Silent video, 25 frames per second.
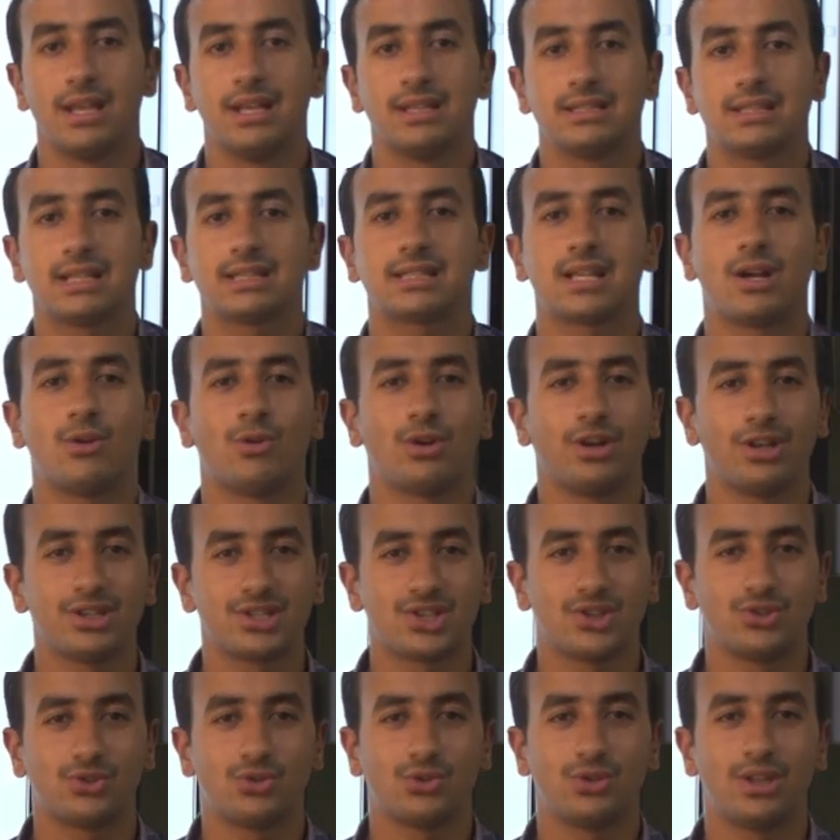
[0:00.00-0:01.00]
That's our
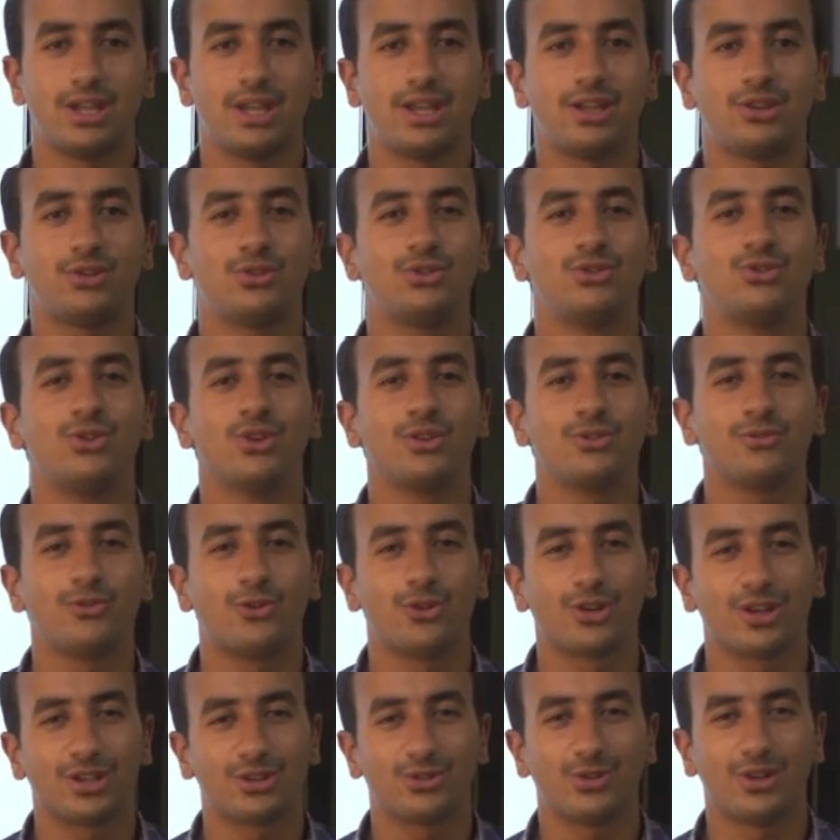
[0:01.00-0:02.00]
lesson today. Don't
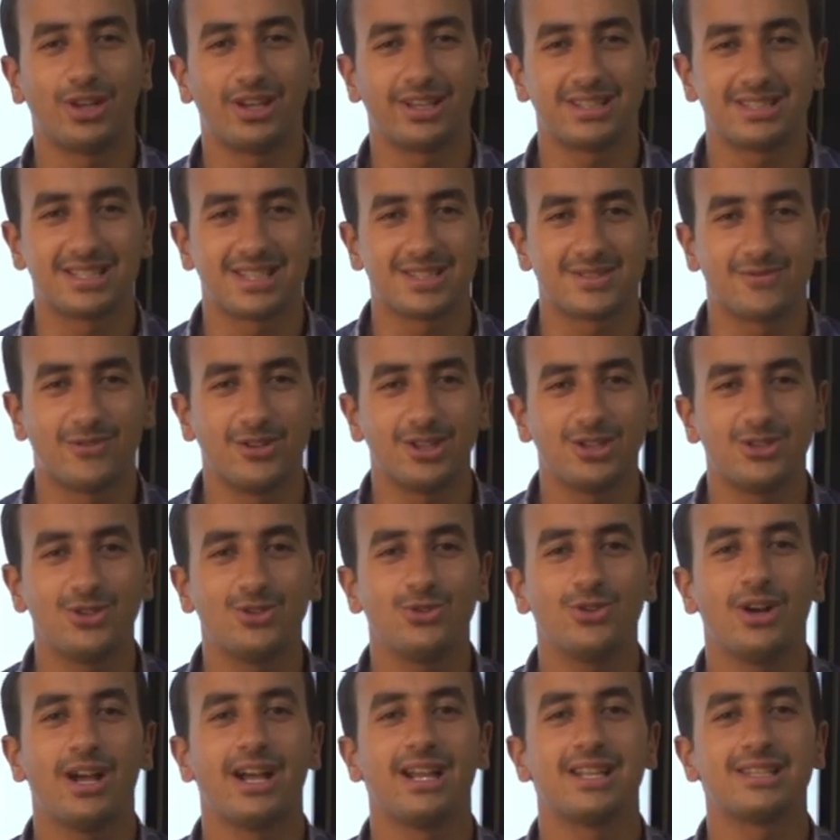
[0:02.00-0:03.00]
forget to like this
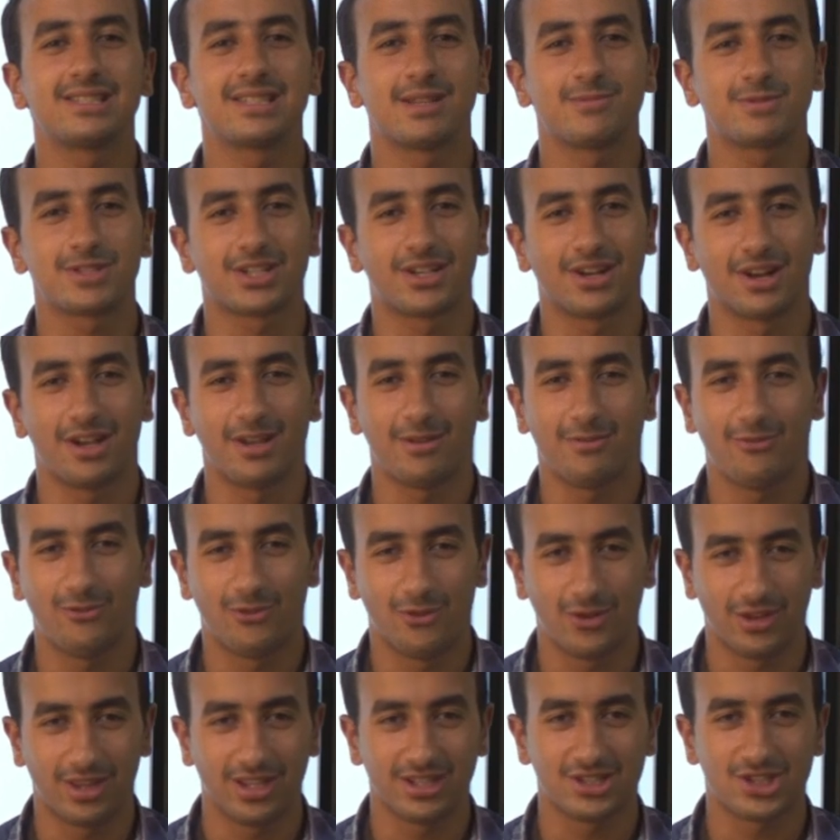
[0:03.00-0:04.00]
video and subscribe
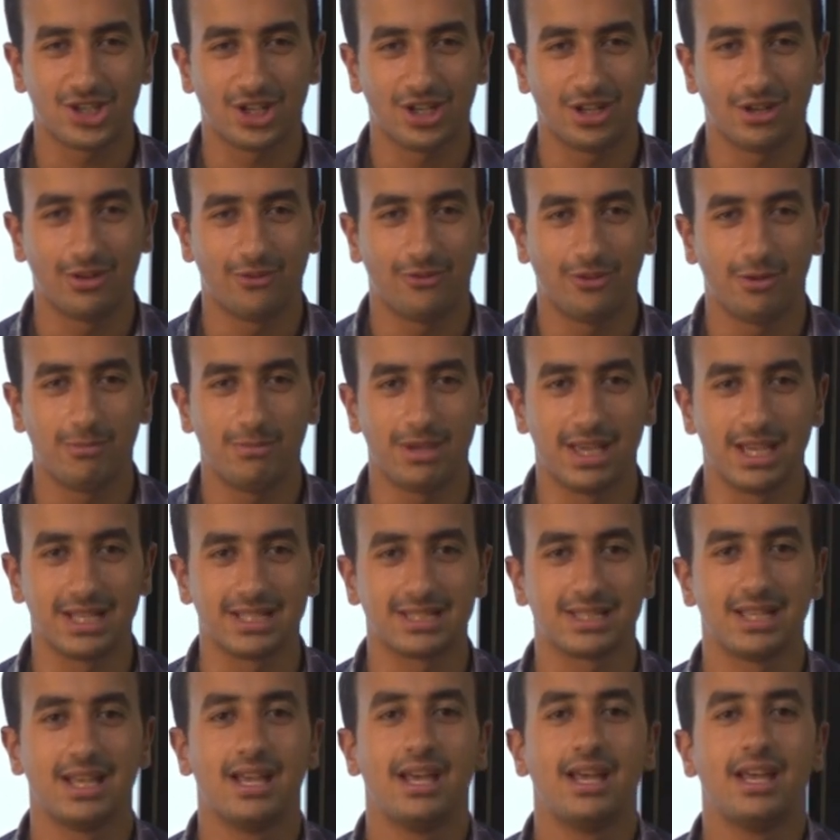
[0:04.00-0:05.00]
for the channel of
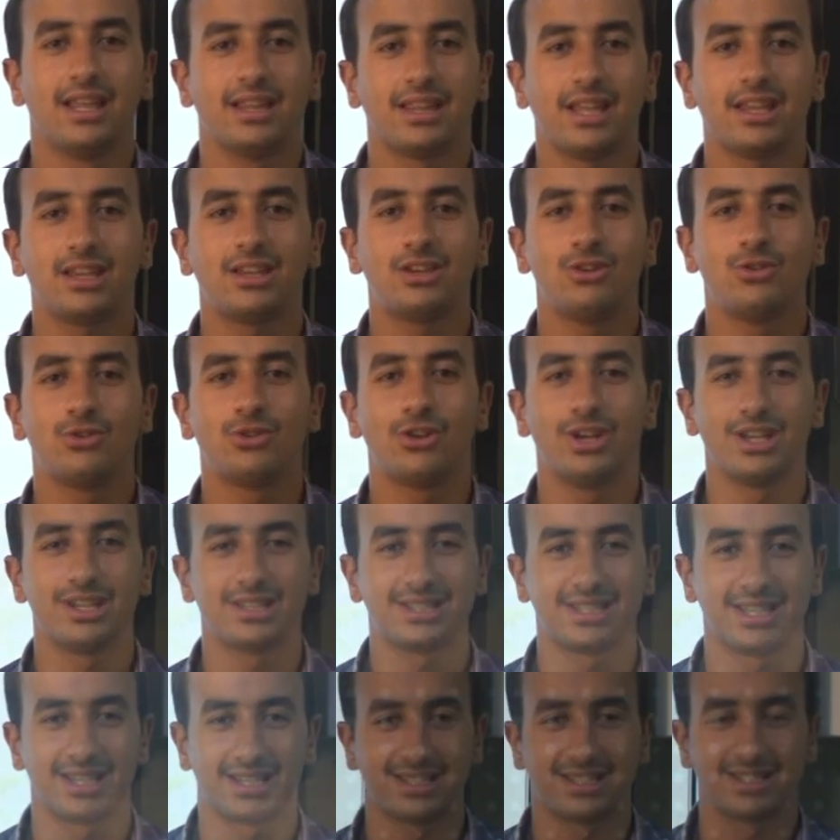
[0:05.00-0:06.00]
MBS. Thank you,
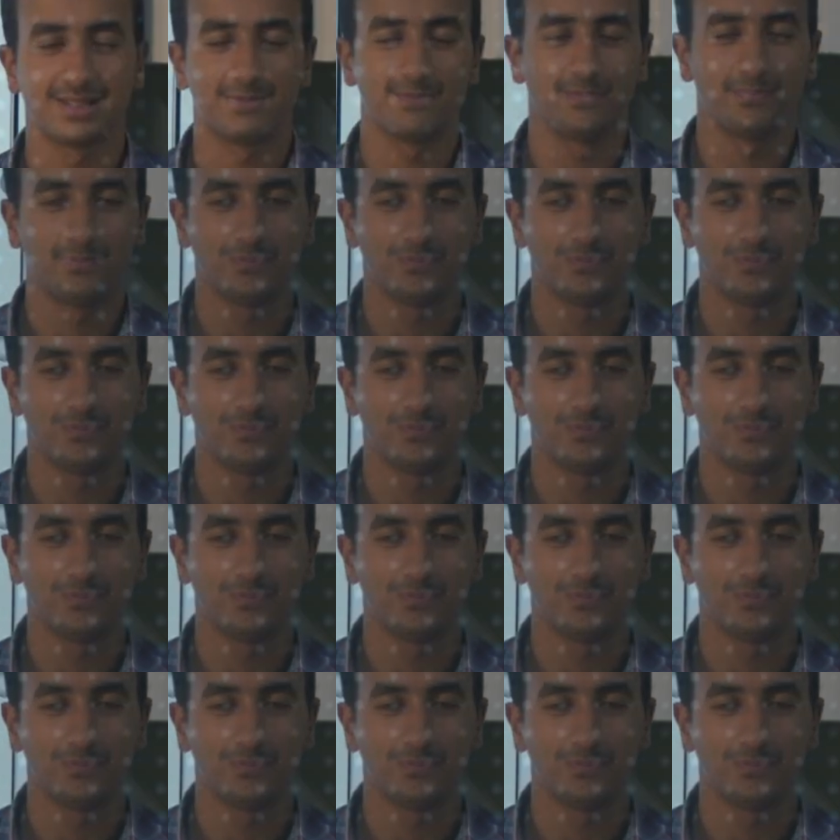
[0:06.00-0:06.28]
grade 6.